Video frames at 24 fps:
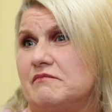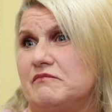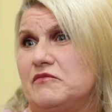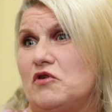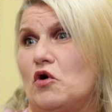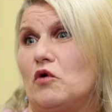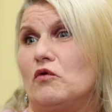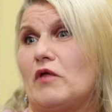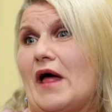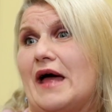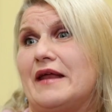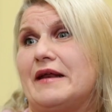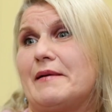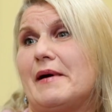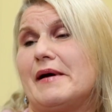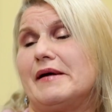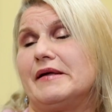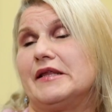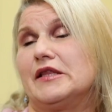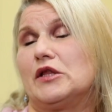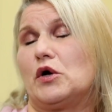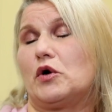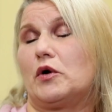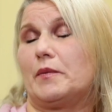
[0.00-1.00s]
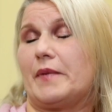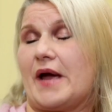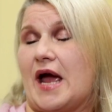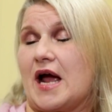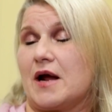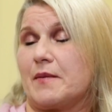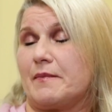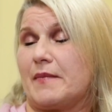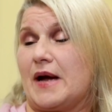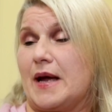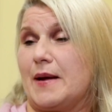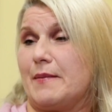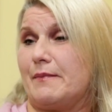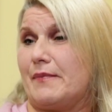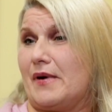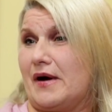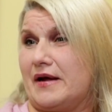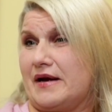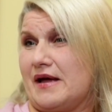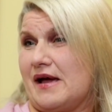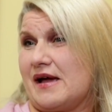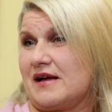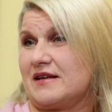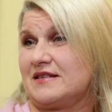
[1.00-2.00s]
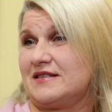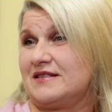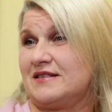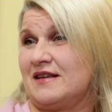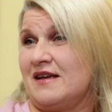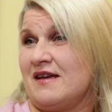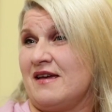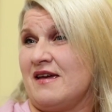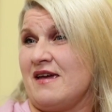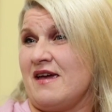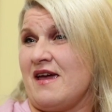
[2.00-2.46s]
no, not my lower back, my buttocks.